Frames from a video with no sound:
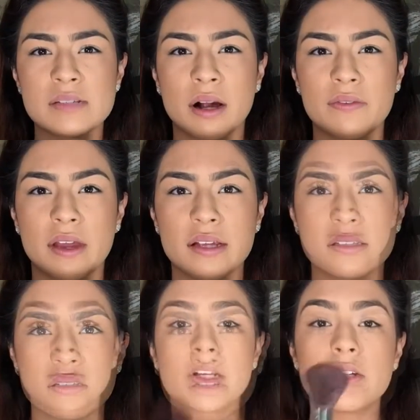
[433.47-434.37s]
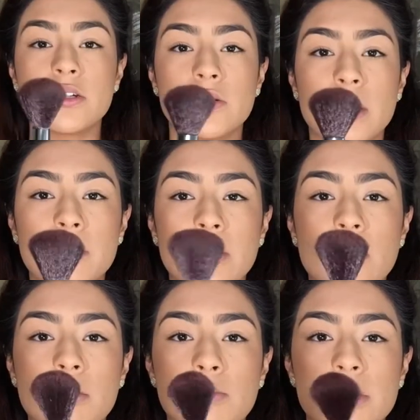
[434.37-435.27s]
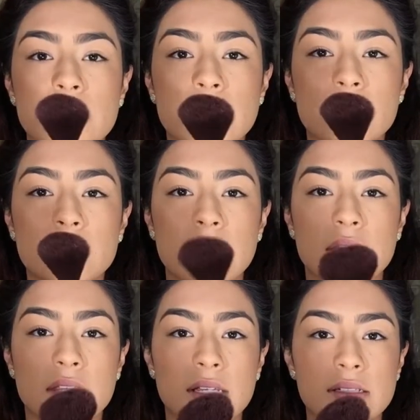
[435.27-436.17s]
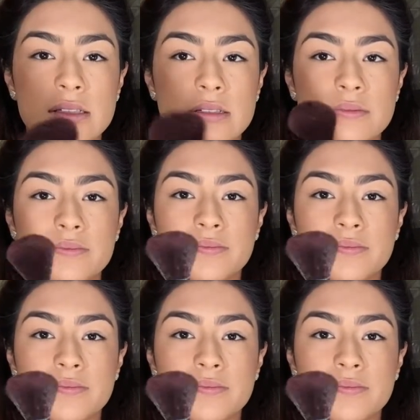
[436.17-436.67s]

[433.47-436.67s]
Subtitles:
as my face. What I'm gonna do, I'm gonna grab a brush that looks like this,